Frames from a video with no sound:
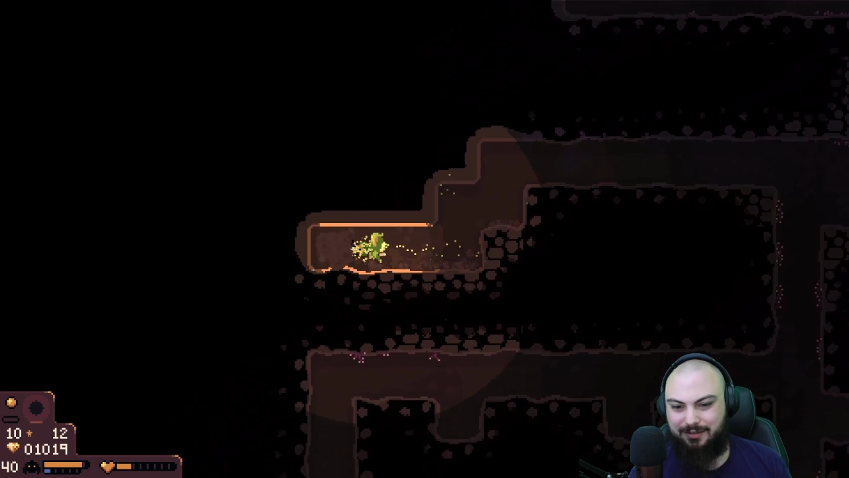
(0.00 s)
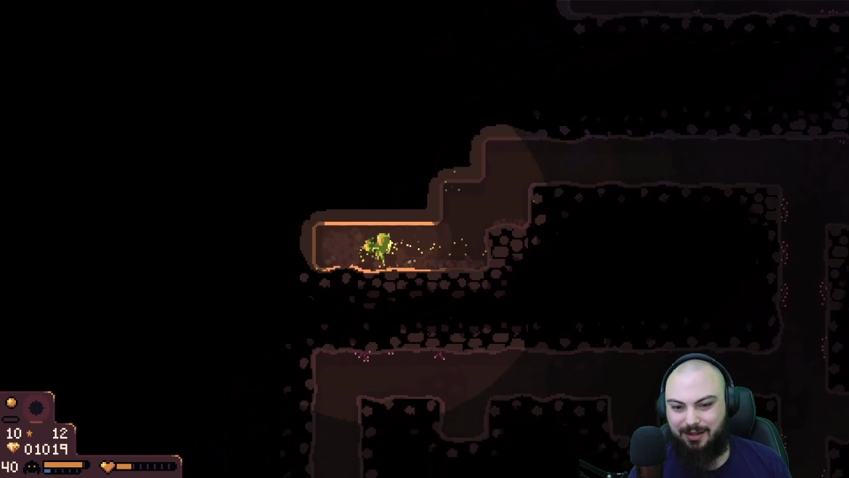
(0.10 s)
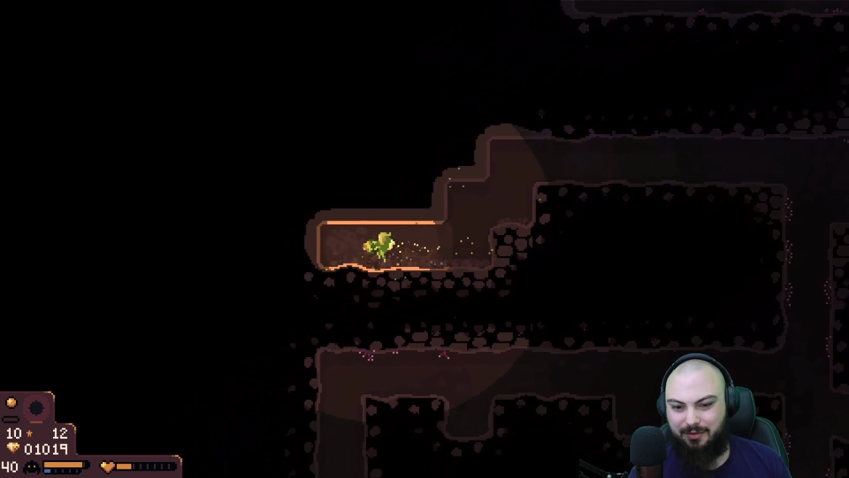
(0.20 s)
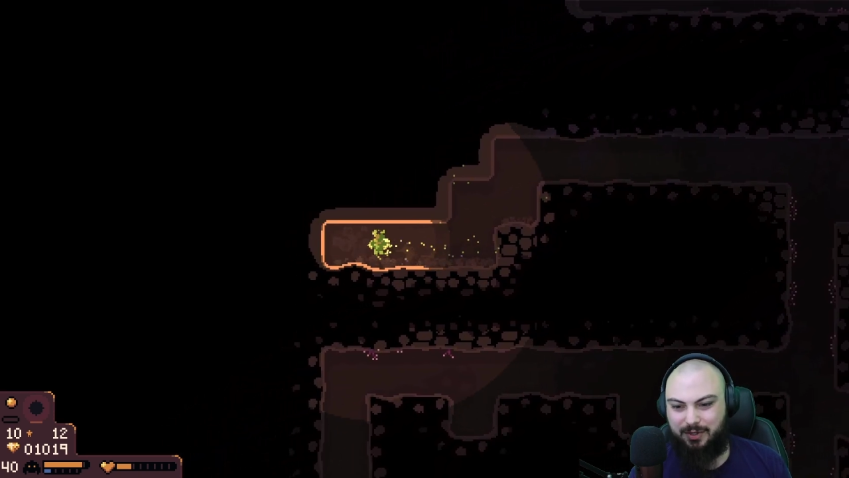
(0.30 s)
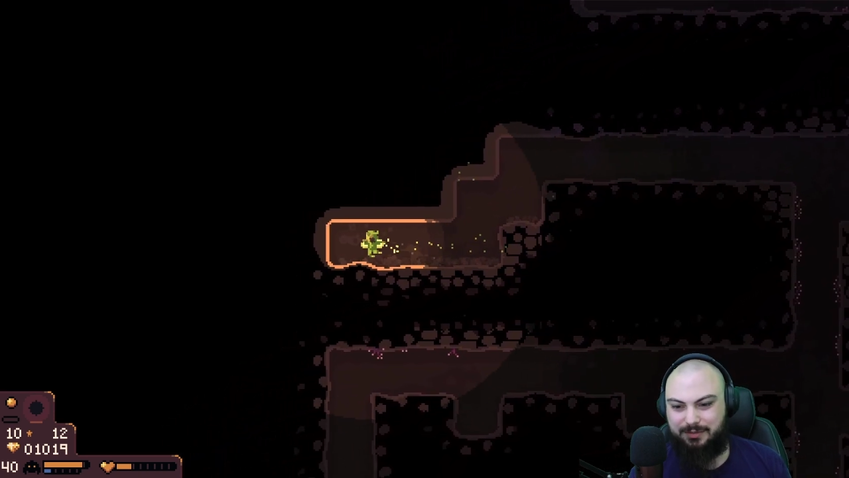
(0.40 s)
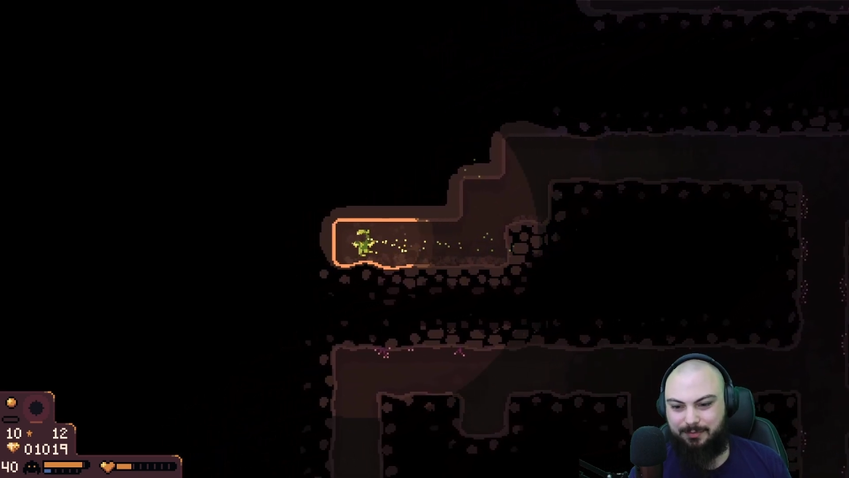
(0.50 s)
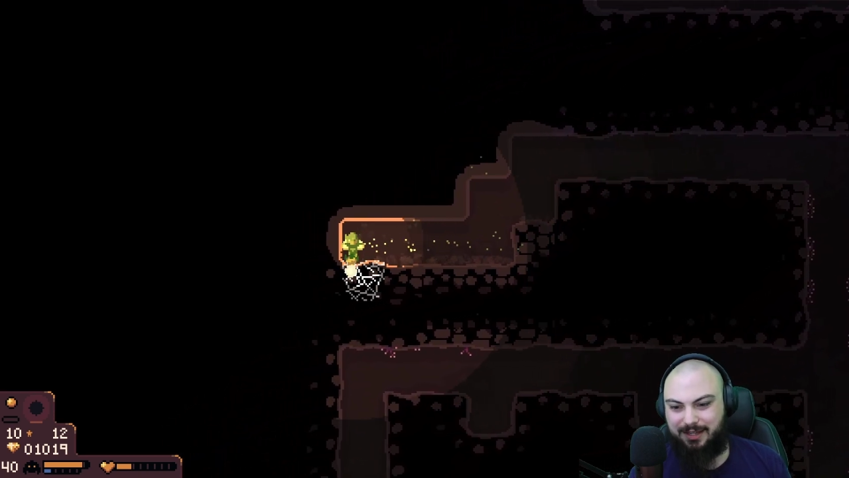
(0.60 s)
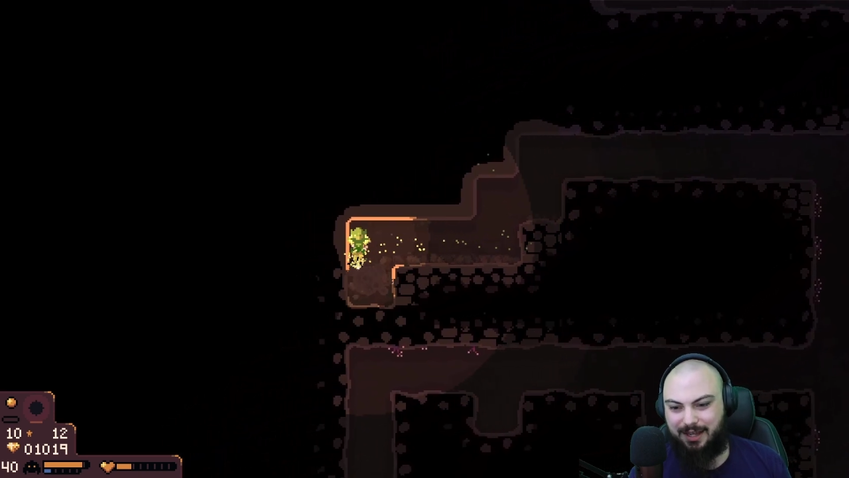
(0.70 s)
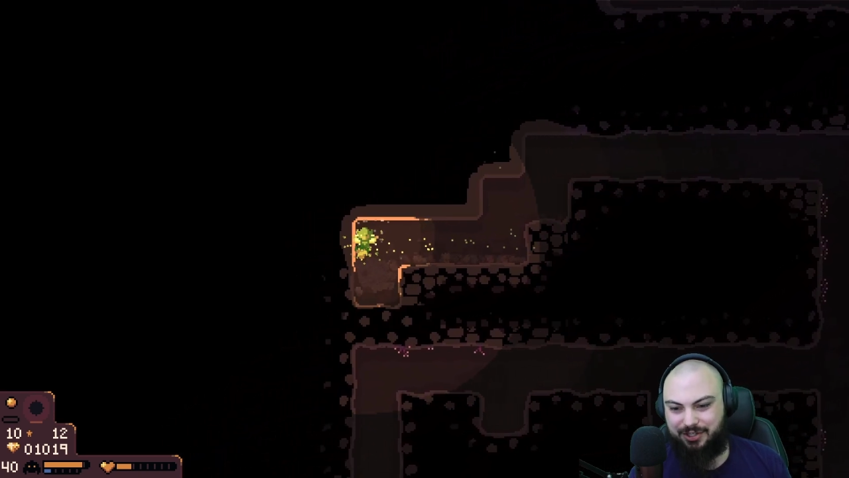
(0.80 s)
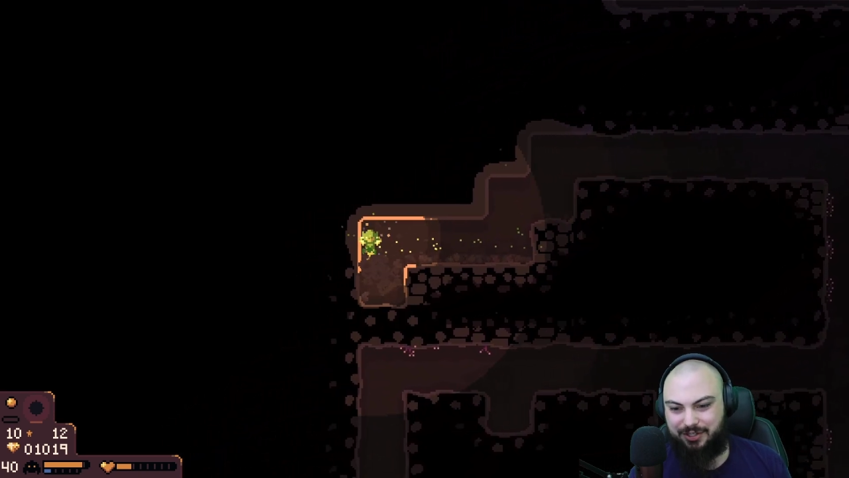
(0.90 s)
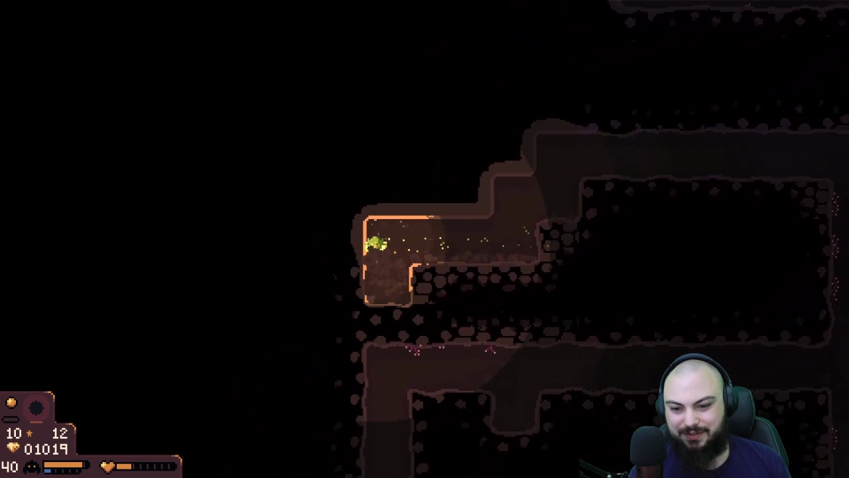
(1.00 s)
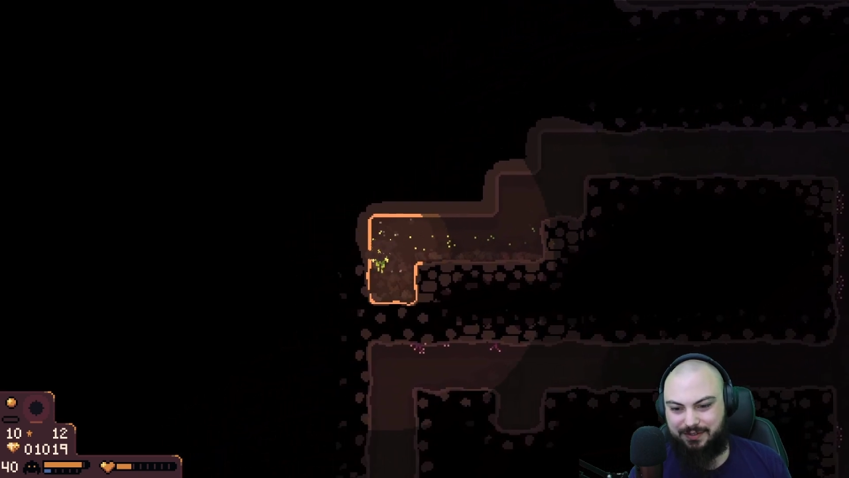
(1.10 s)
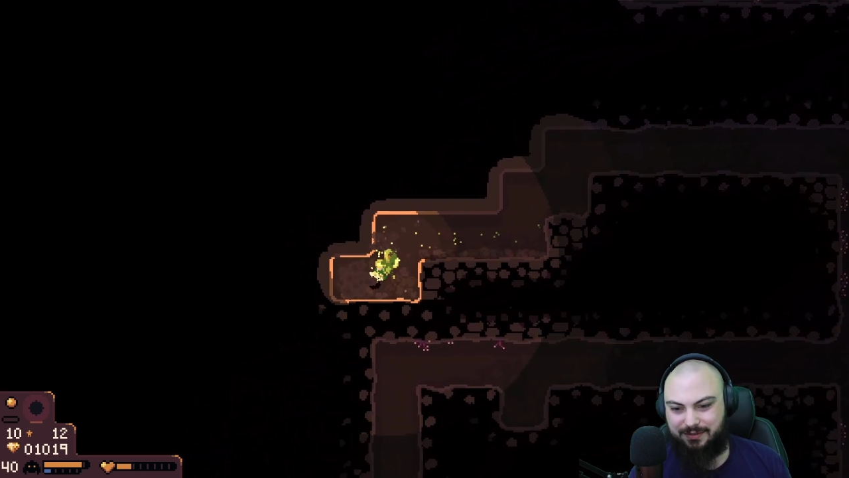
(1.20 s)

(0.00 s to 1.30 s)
I want my gadgets.